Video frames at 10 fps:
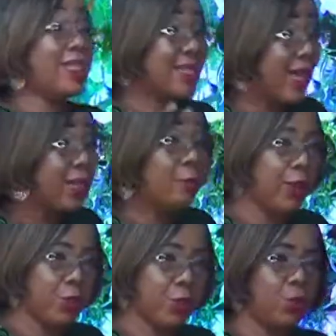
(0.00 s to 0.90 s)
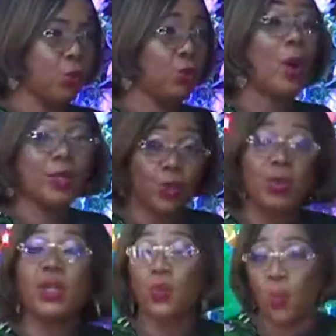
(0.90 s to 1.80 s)
celebrate you. You are
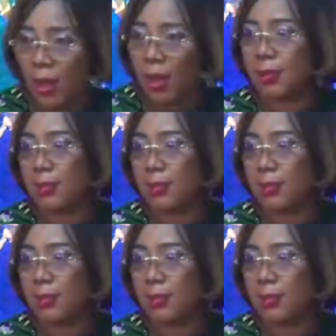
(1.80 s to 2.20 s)
doing well.